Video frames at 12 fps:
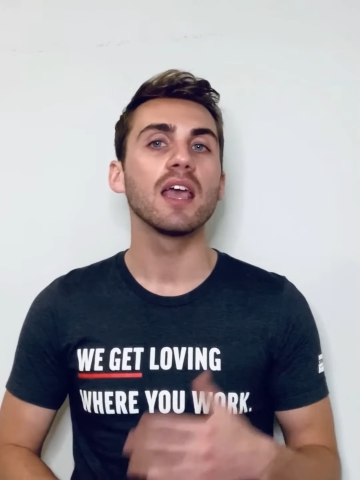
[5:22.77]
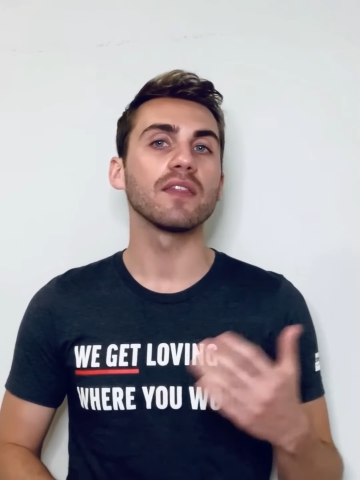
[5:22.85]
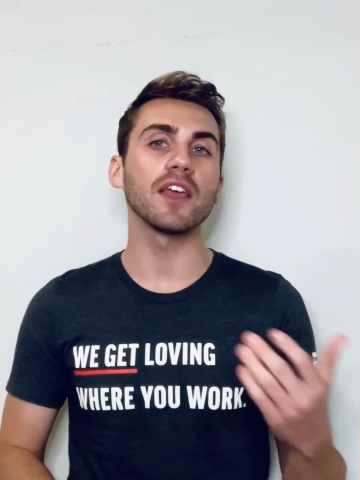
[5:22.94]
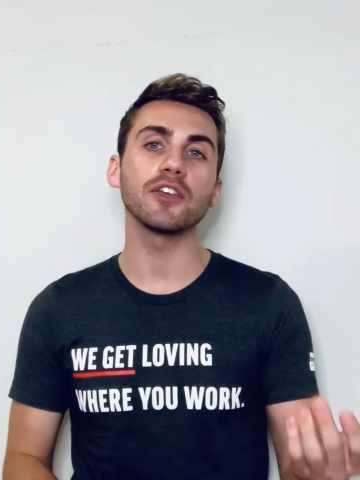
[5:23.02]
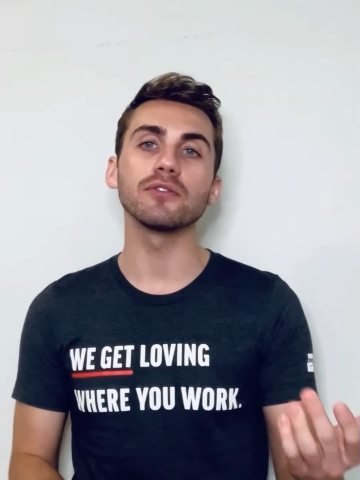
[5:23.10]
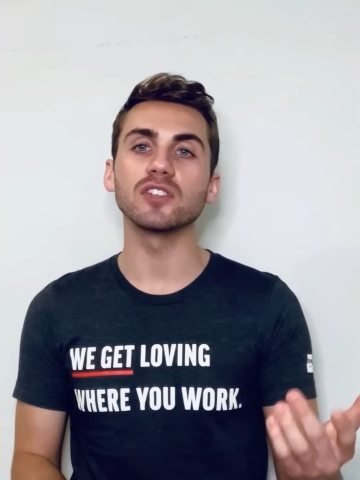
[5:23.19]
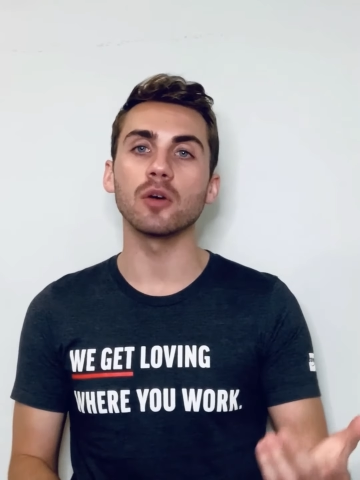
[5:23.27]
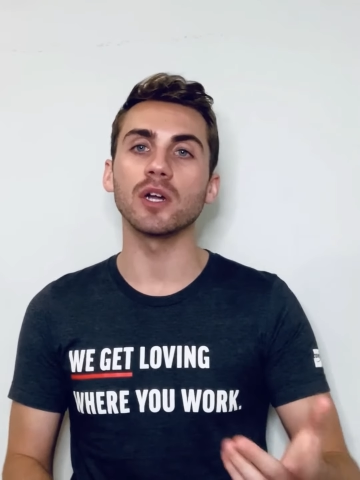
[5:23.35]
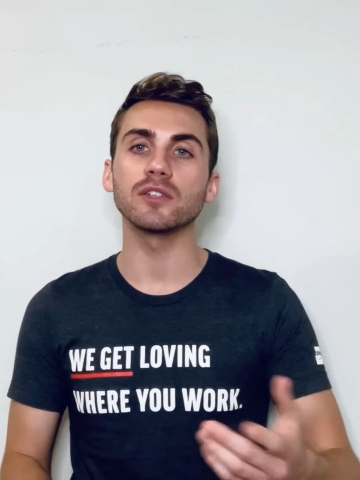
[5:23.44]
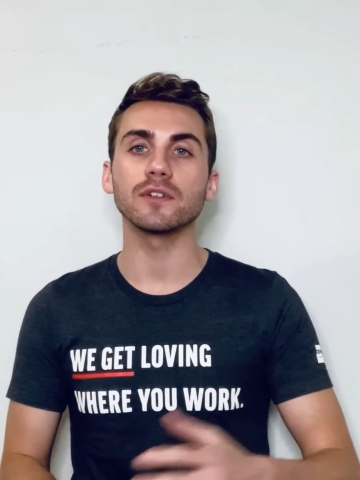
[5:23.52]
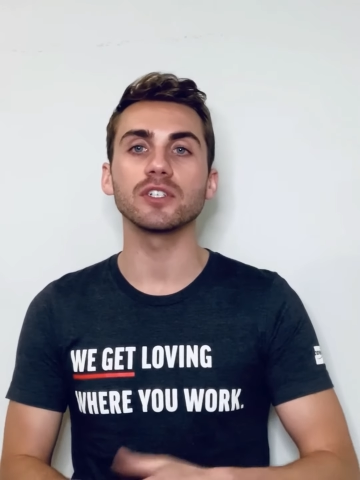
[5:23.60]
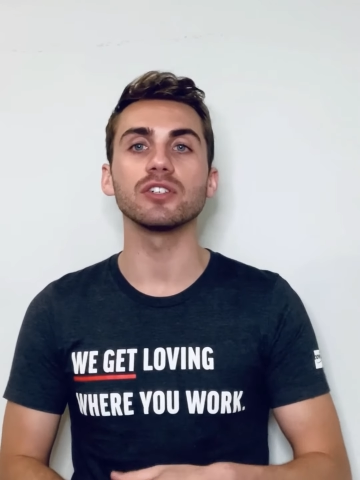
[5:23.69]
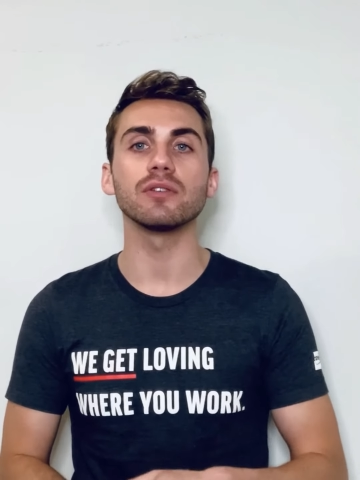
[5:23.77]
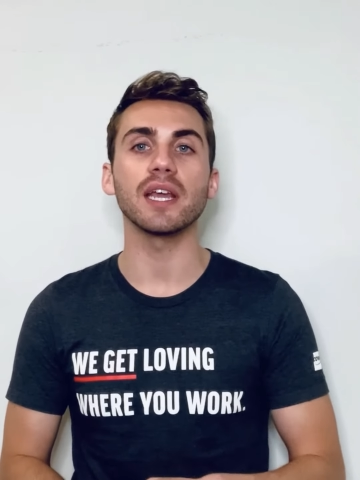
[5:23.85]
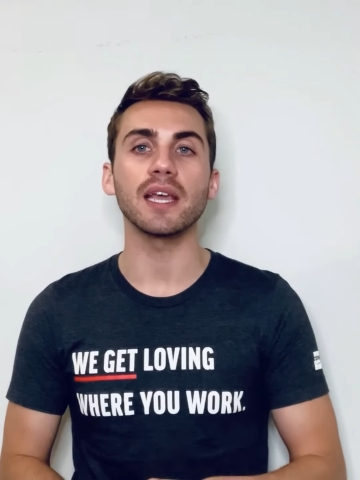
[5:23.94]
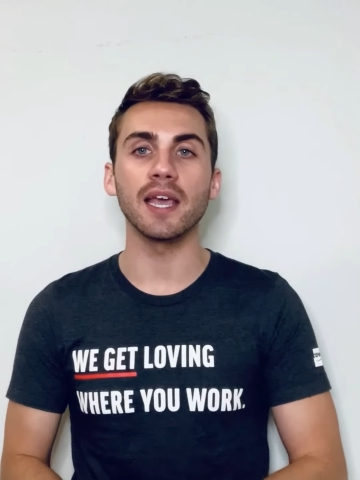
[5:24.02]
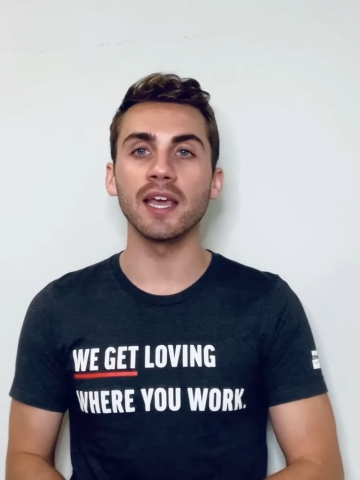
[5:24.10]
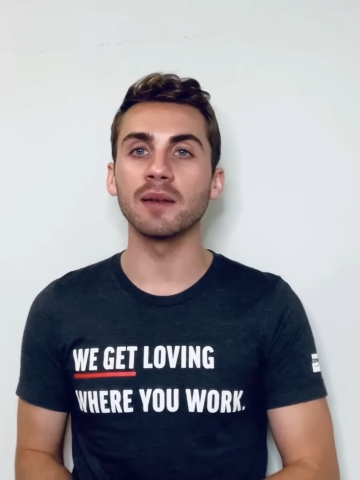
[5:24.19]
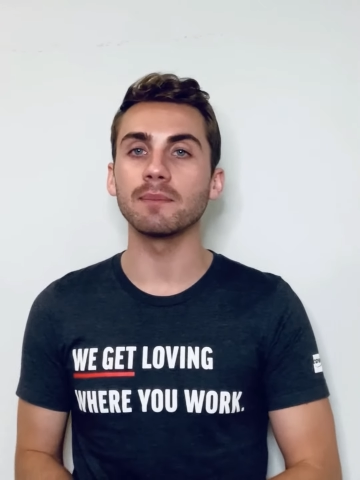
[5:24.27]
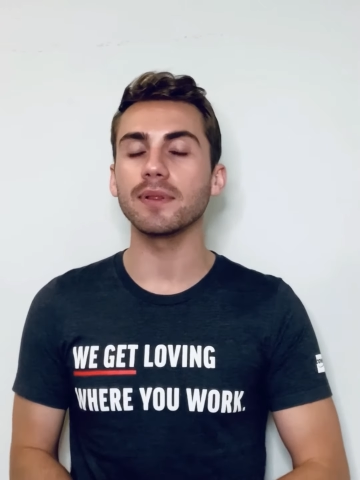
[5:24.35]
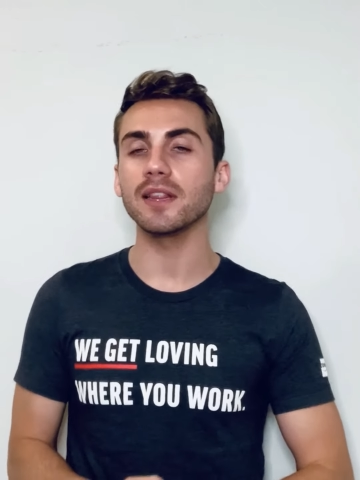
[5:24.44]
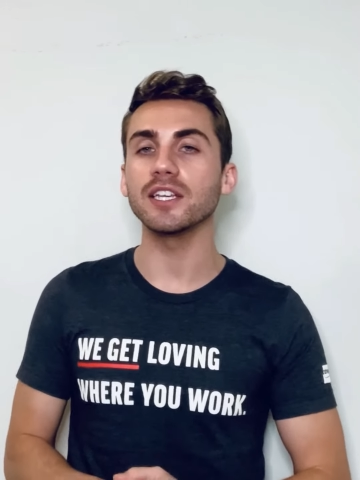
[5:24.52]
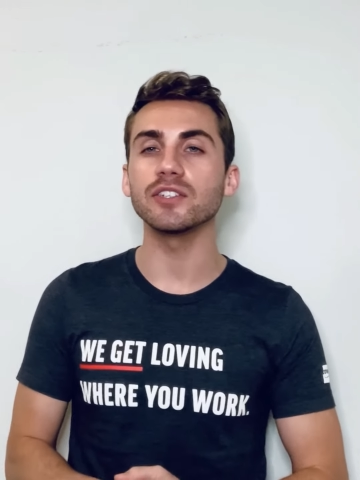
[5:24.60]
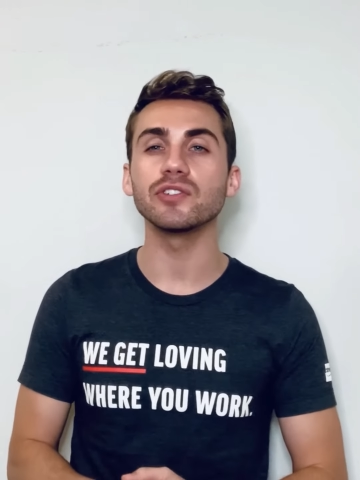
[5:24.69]
Thank you so much for tuning in.
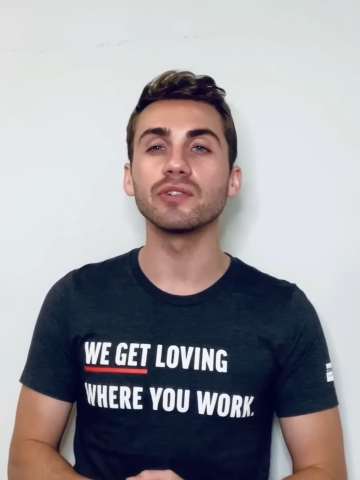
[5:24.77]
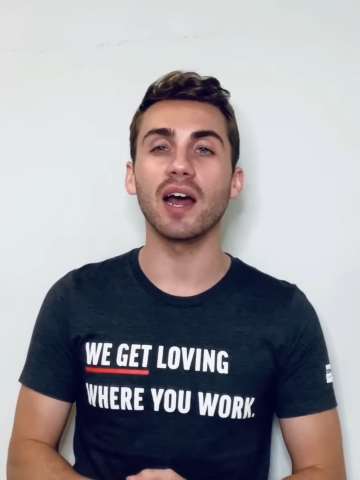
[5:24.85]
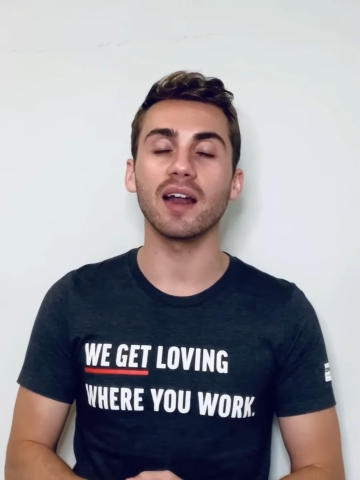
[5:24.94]
Please do not